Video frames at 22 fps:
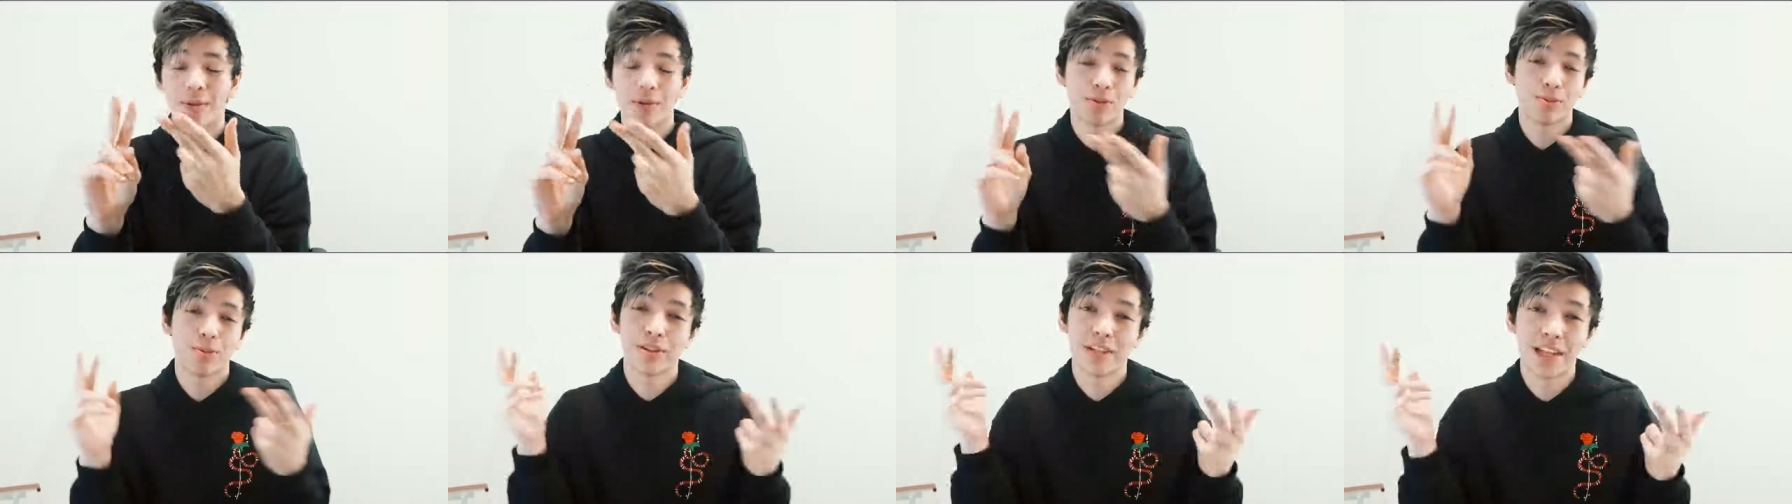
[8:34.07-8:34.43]

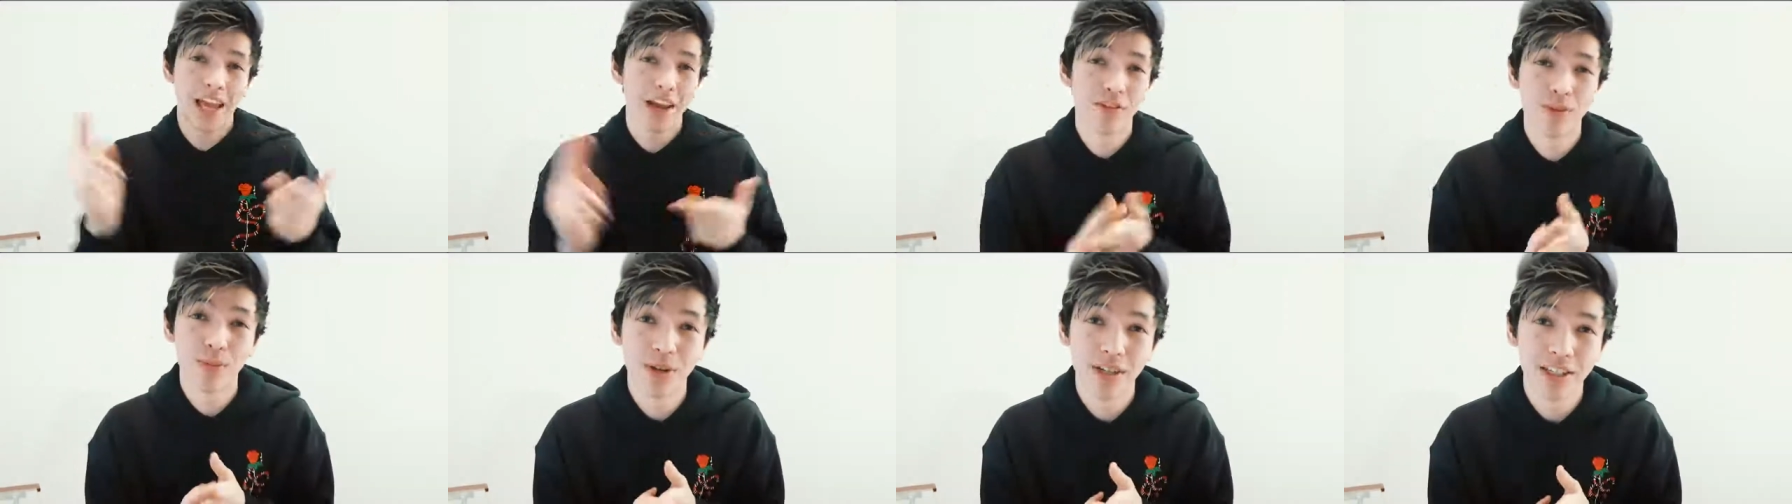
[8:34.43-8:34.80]
i respond to
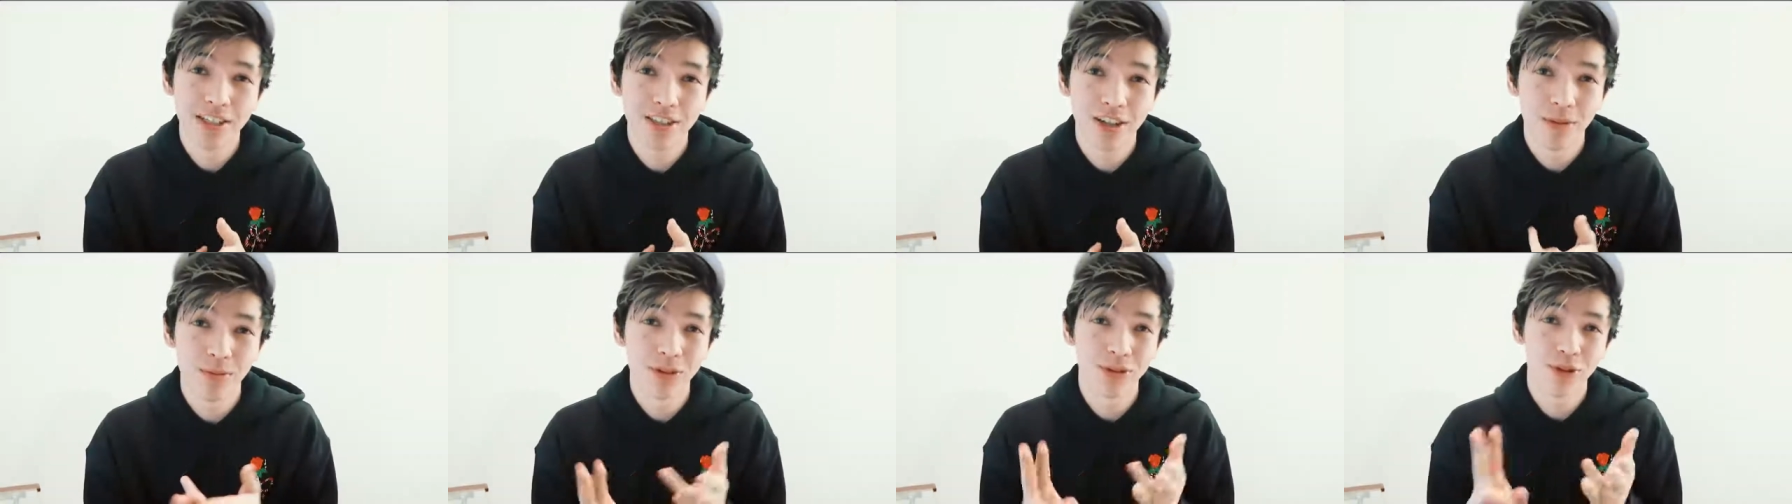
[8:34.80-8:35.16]

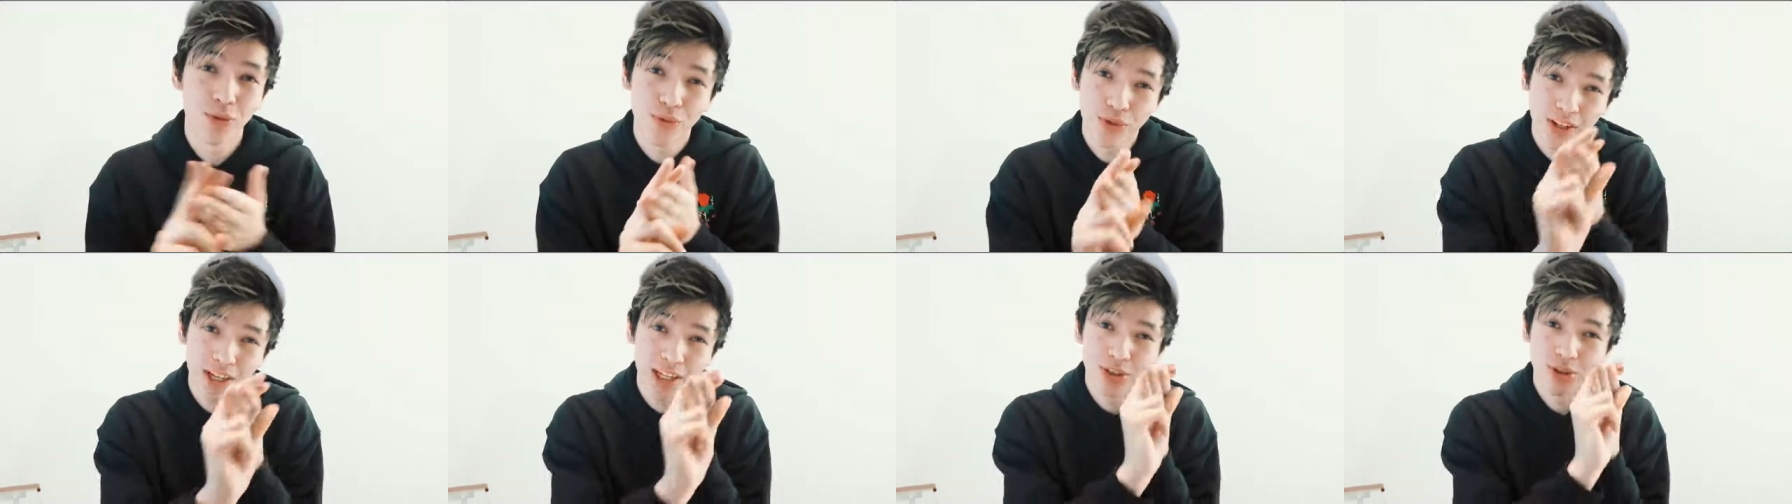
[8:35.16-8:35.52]
everybody's comments
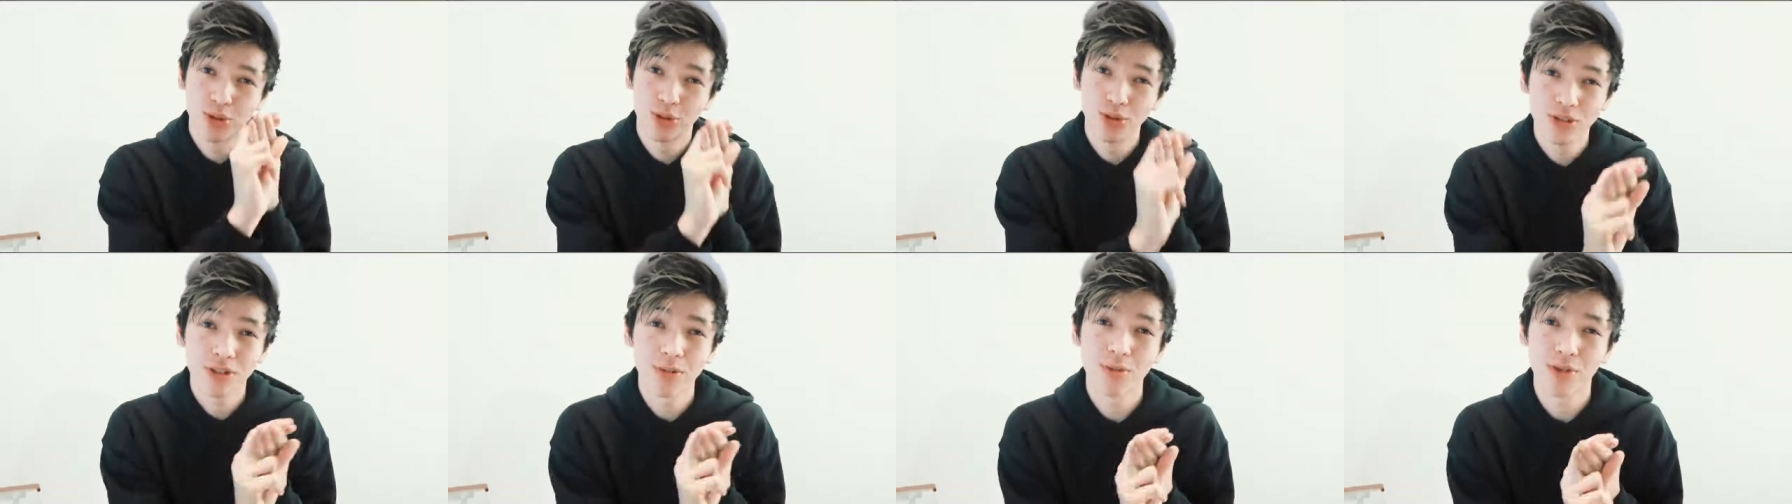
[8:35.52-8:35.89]
don't forget
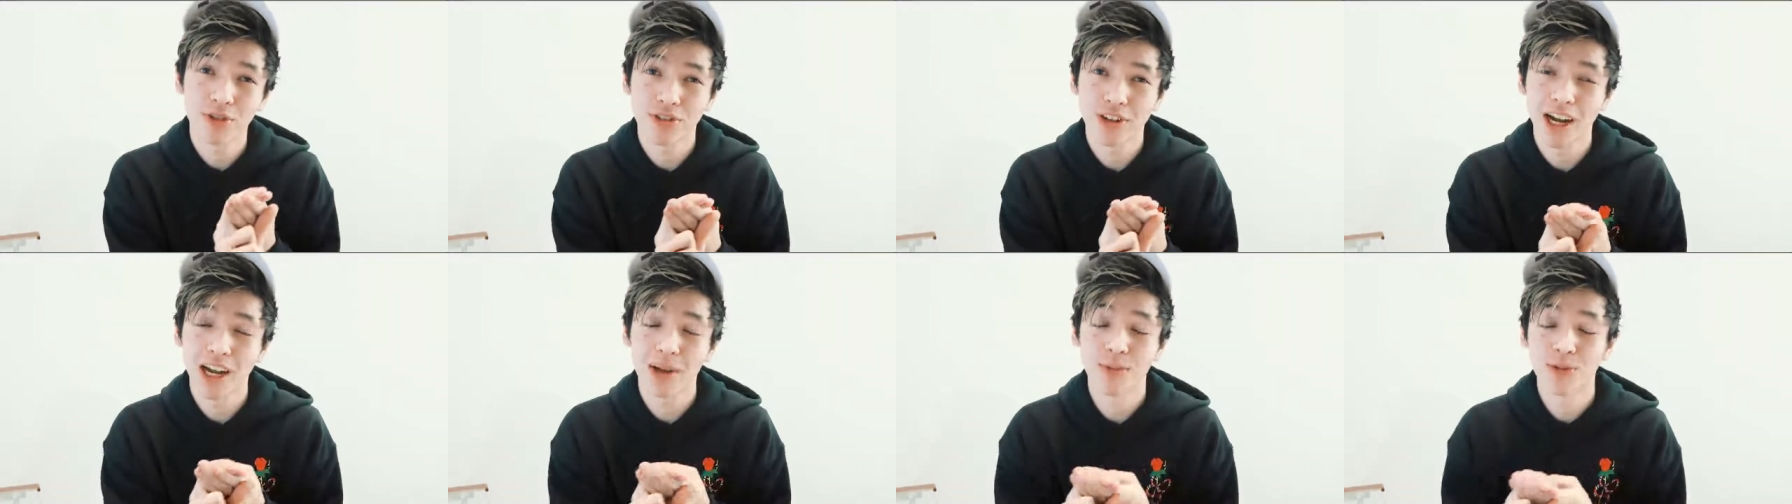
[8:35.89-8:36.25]
to
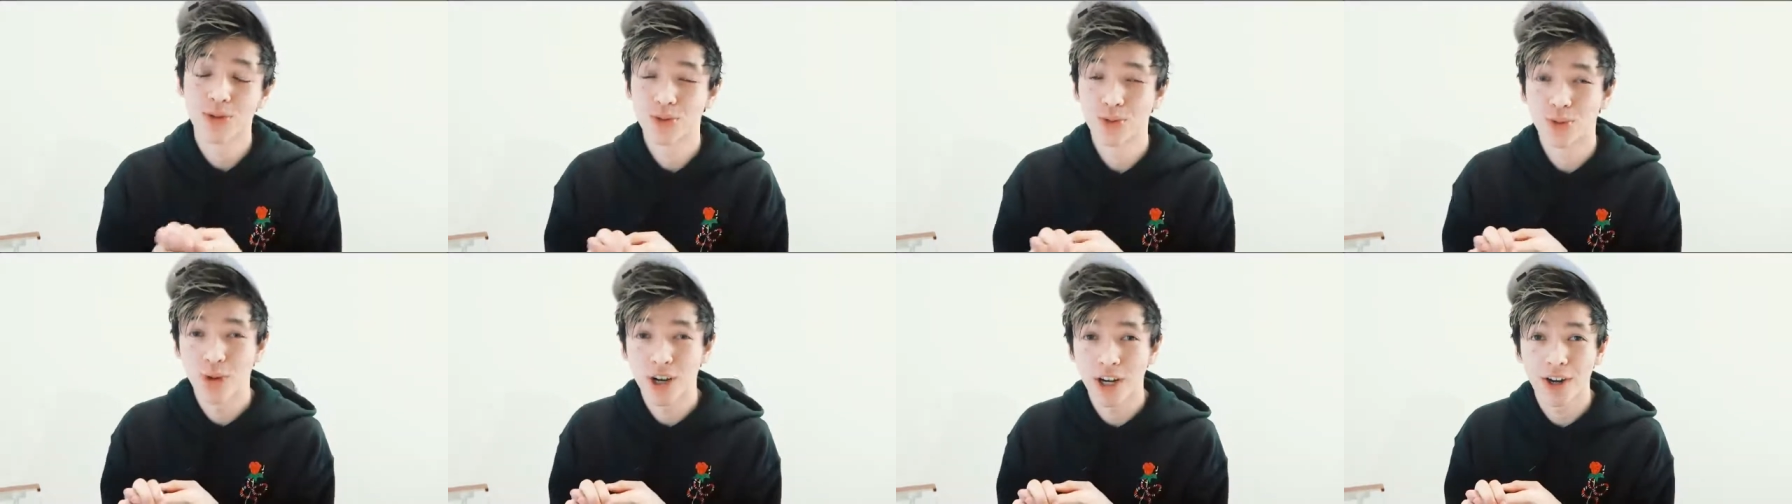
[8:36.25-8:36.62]
subscribe
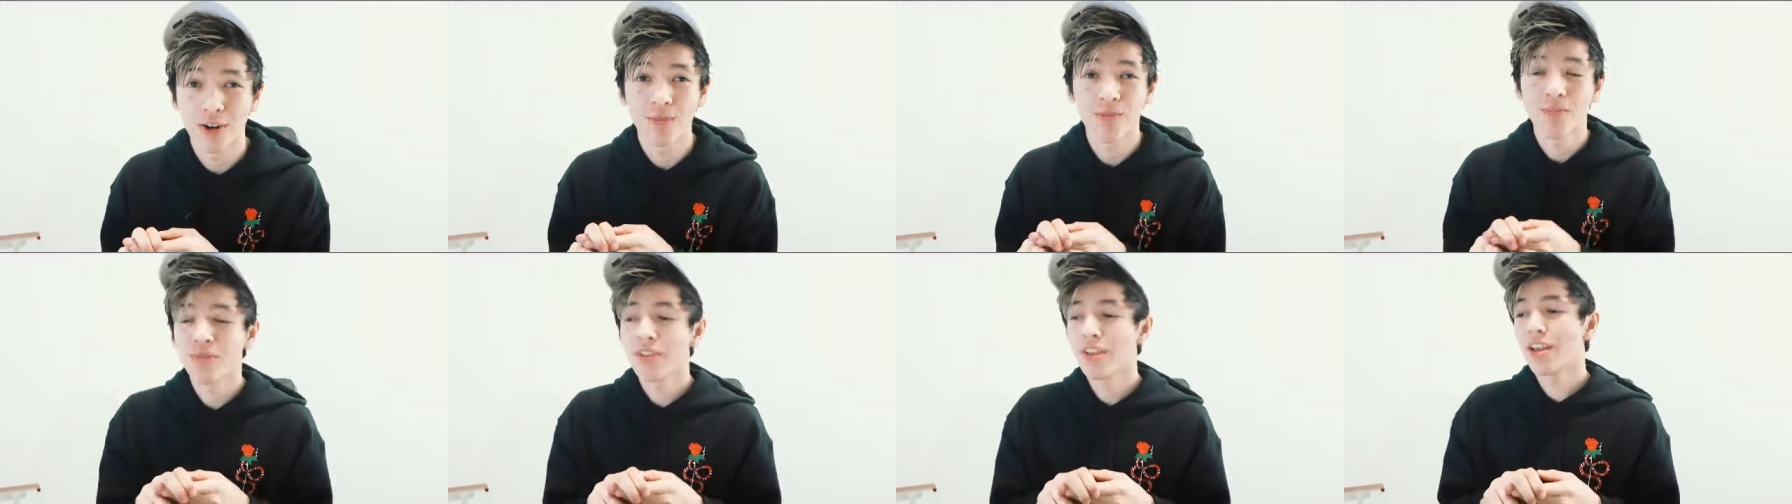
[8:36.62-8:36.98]
as
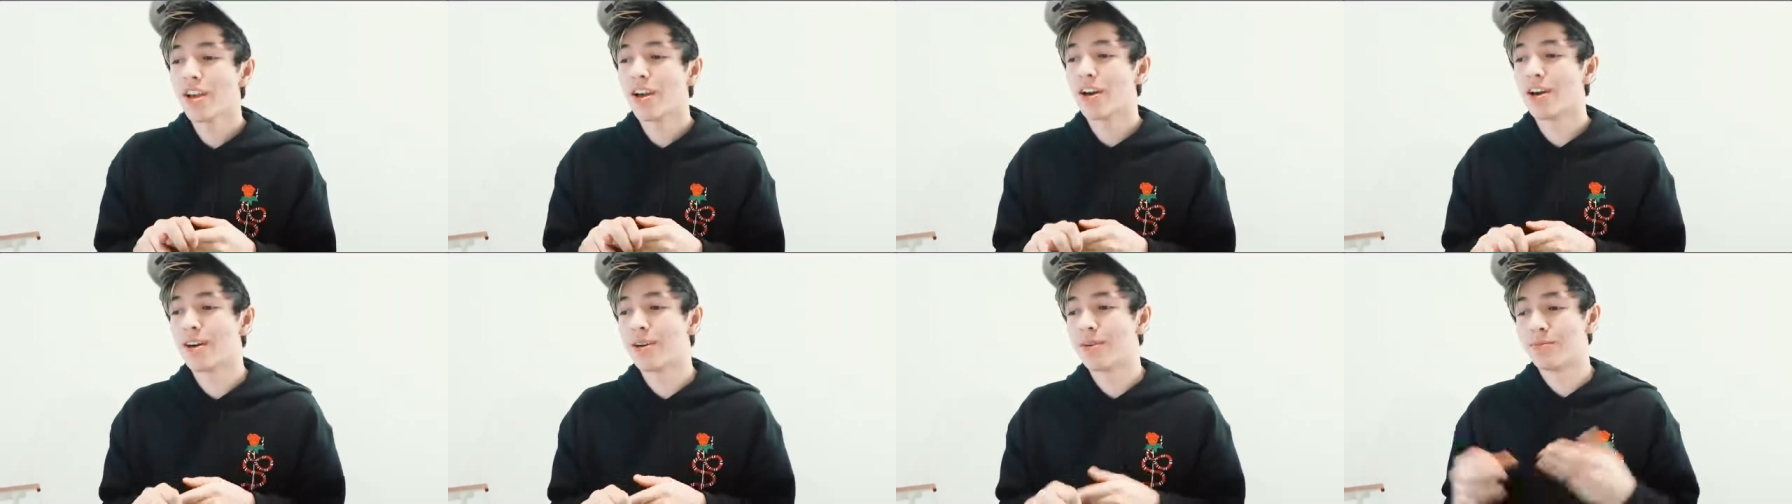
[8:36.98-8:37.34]
well
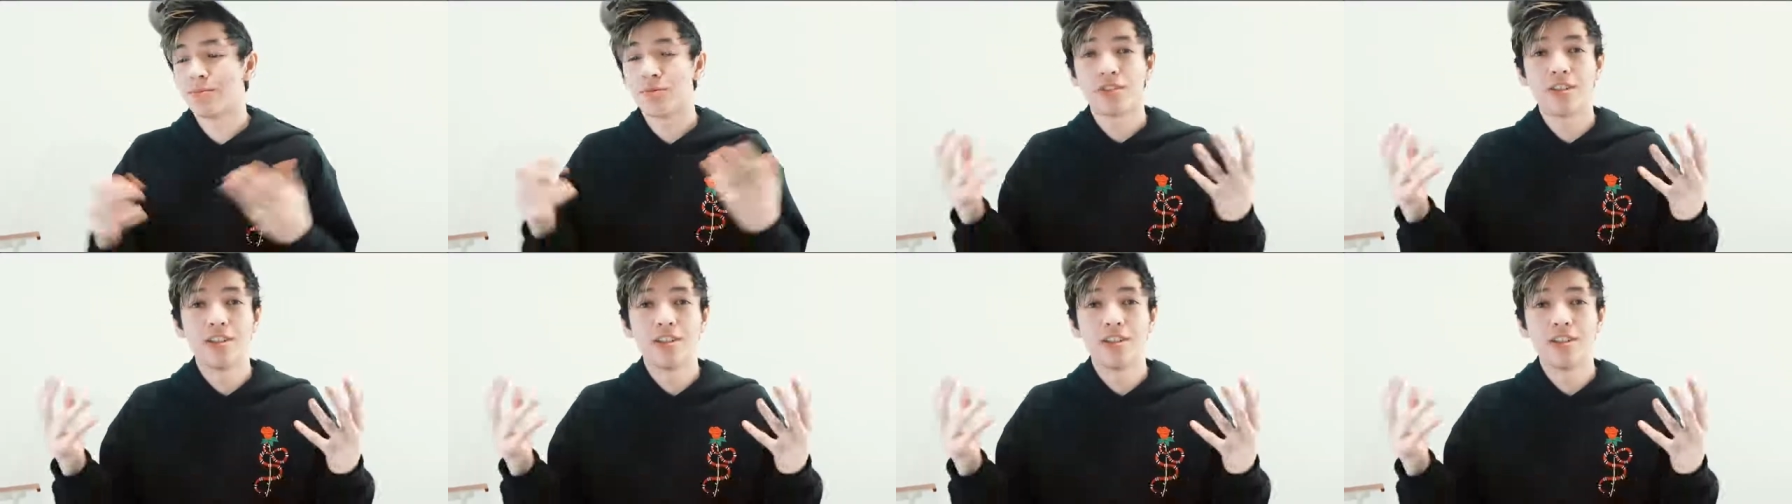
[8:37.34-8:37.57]
um,